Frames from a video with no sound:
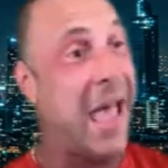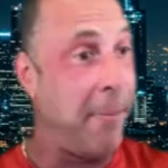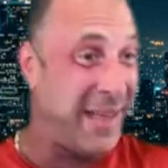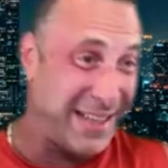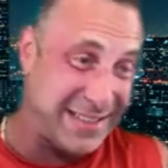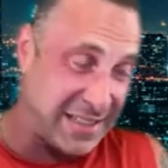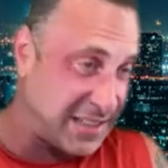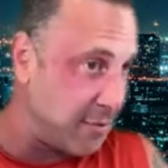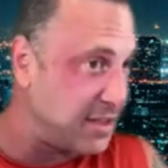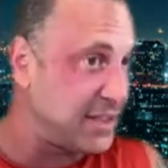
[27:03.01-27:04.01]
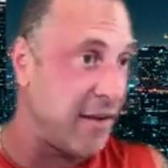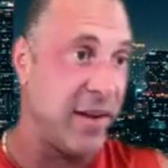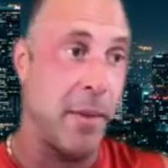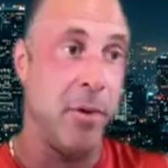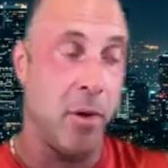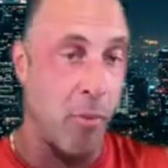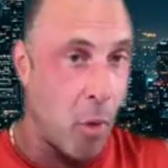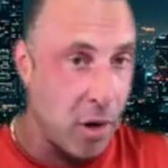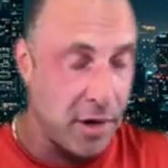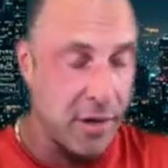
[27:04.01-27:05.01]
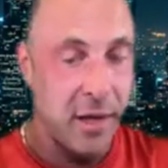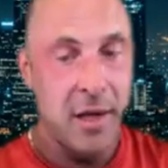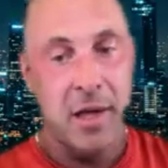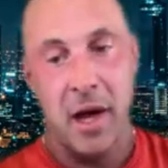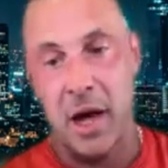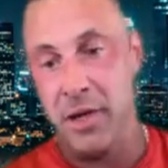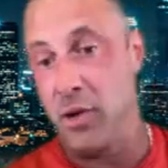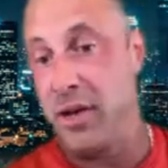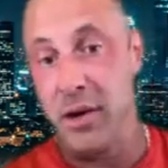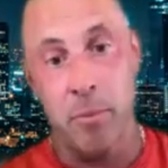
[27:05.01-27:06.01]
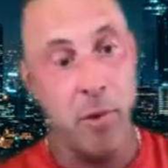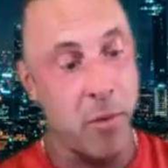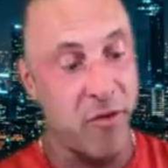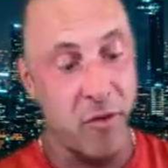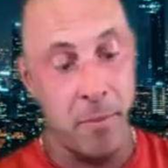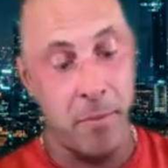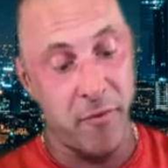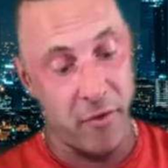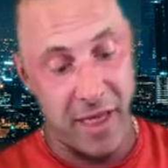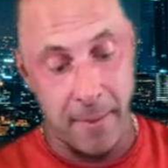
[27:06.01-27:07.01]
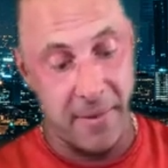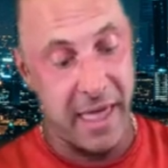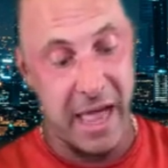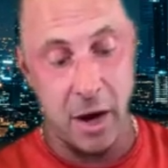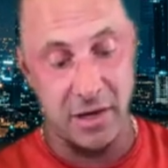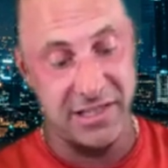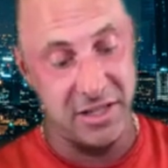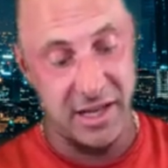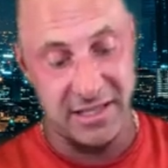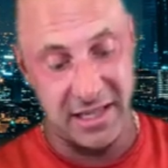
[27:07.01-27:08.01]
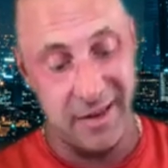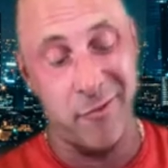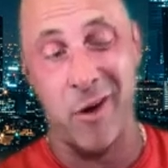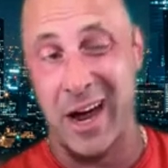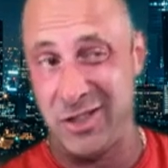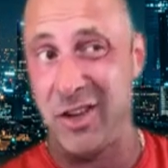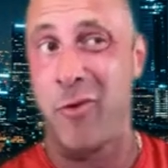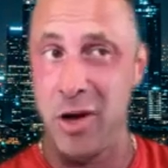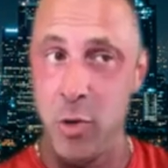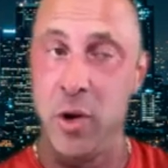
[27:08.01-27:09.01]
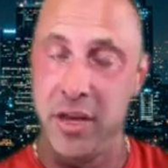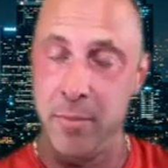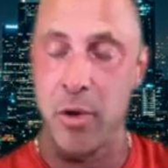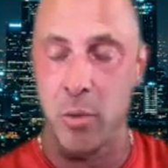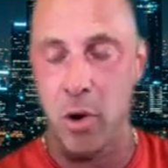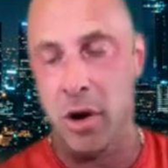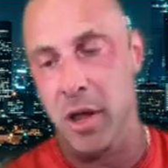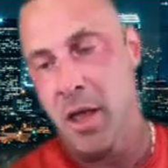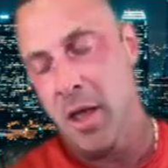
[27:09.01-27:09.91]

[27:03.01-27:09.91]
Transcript: MK677, Ibutamoren. Uh, you don't need no blood work for, for the MK or CJC. For IGF-1, you would need blood work.